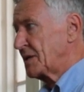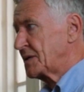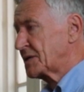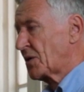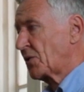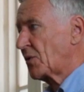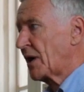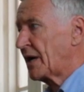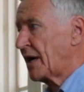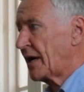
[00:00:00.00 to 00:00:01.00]
So
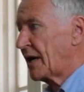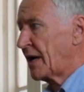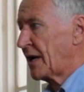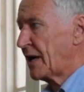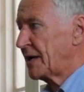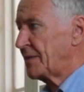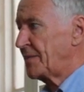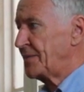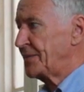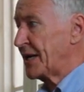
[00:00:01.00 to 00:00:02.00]

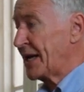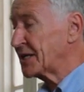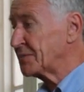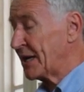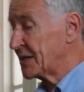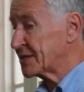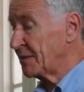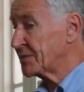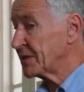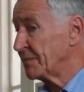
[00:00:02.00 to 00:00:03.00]
the next main
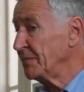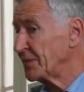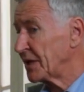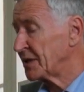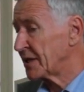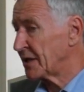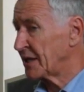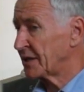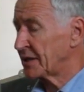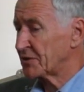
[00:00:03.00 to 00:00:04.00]
symptom in
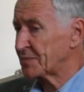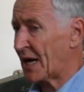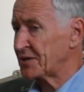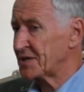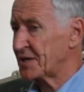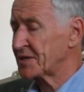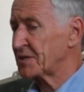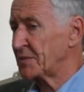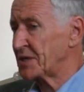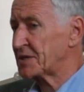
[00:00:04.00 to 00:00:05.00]
the respiratory
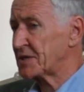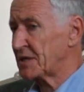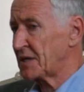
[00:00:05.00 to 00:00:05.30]
system is